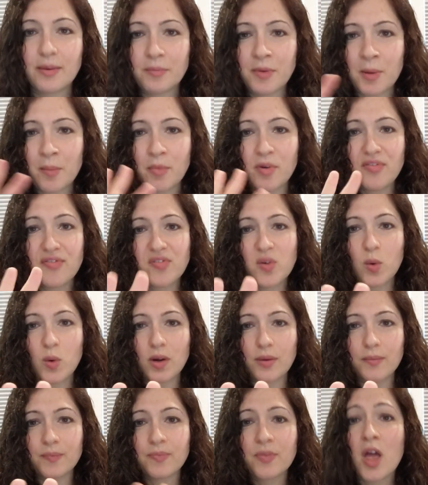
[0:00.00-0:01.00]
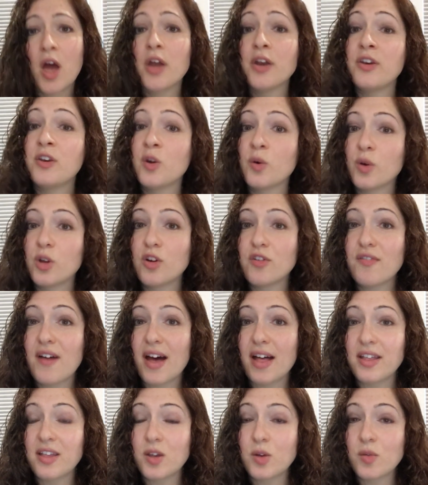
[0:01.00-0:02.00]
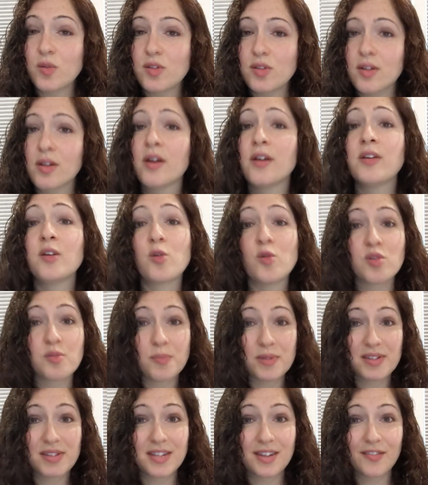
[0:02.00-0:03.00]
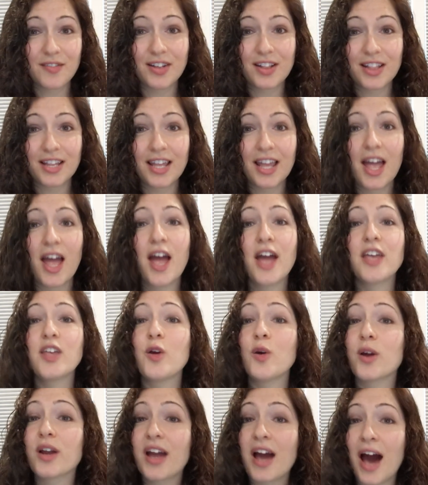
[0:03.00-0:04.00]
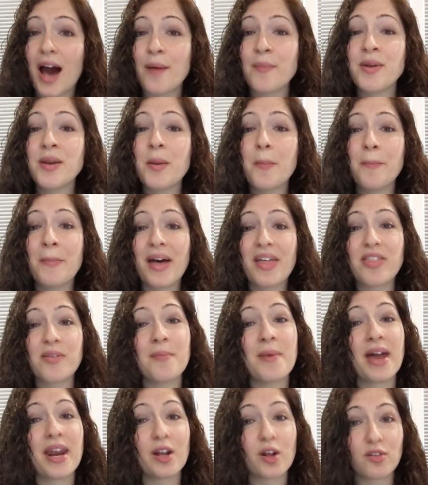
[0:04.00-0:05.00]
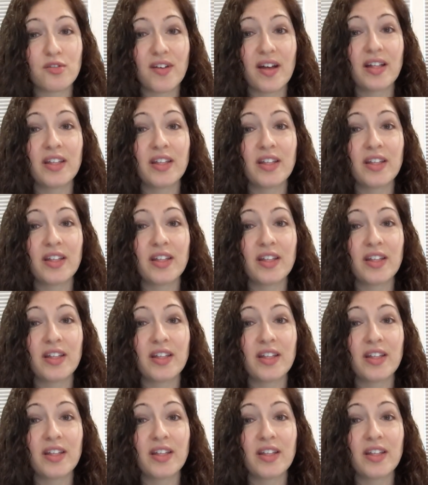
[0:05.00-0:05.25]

Tip number four, know your values. No, specifically your common mathematical